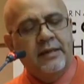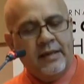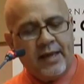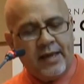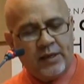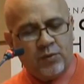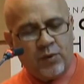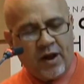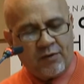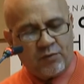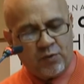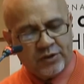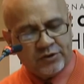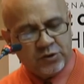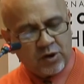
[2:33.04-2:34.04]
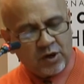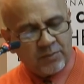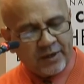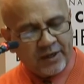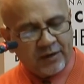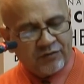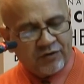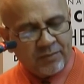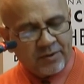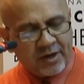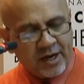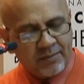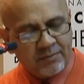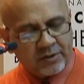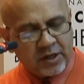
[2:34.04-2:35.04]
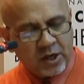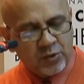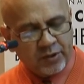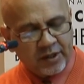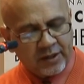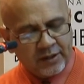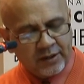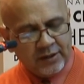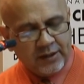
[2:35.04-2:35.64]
and we have one scholar by the name of Ibrahim Roda,